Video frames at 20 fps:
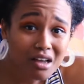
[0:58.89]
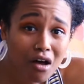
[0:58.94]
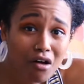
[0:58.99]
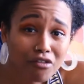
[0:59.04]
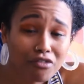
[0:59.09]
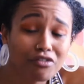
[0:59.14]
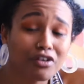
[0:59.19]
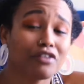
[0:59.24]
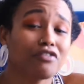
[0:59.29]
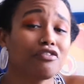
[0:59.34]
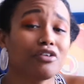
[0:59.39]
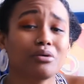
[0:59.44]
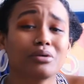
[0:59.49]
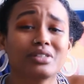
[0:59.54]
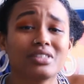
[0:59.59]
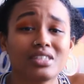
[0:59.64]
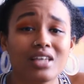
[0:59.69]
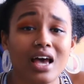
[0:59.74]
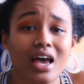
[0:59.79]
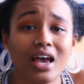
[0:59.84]
myself, if you
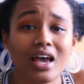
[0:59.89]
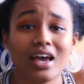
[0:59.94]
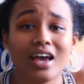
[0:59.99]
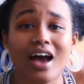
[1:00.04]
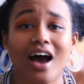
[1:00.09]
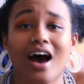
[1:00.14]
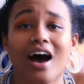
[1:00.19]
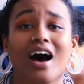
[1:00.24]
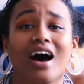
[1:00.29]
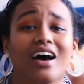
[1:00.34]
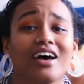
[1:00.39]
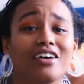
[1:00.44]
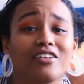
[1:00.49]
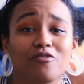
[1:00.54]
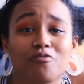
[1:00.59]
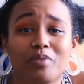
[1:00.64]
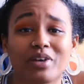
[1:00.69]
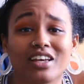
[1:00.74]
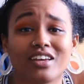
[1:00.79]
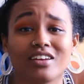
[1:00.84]
would say.
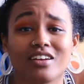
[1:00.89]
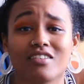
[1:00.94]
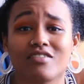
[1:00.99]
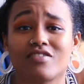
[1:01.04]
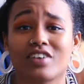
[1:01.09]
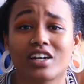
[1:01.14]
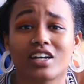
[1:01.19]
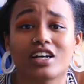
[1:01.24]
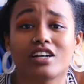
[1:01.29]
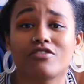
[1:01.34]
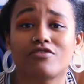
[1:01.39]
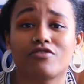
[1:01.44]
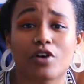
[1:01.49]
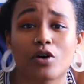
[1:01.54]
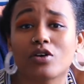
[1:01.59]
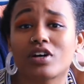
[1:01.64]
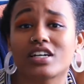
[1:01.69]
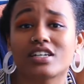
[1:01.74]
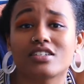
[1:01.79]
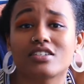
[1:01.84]
I've been very
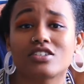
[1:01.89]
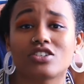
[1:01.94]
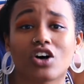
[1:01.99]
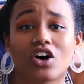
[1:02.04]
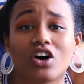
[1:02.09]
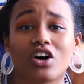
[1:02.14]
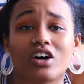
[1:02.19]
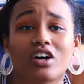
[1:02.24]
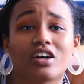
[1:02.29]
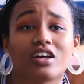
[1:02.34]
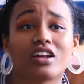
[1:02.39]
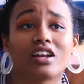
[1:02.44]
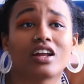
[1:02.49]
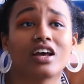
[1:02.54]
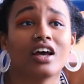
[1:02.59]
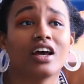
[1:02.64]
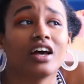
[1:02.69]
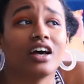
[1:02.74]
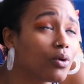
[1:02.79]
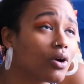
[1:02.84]
focused on
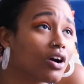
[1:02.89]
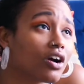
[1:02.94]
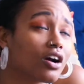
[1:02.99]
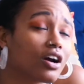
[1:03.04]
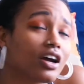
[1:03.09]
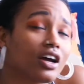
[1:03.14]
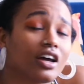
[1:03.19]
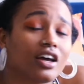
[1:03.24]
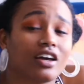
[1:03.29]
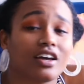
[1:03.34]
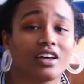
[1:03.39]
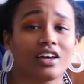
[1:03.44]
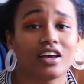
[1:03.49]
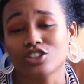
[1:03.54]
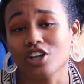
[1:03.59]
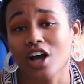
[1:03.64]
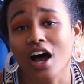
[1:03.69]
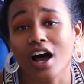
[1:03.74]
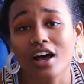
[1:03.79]
inner work, inner